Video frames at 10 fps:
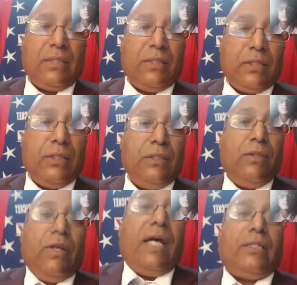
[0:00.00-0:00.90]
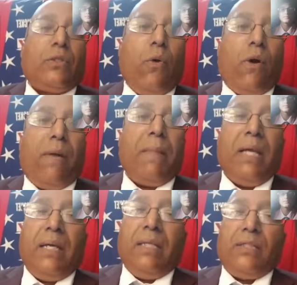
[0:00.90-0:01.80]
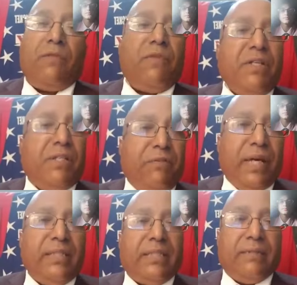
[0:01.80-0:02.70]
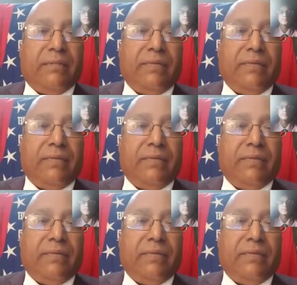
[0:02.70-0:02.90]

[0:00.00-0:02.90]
you do not score. So it's very defensive,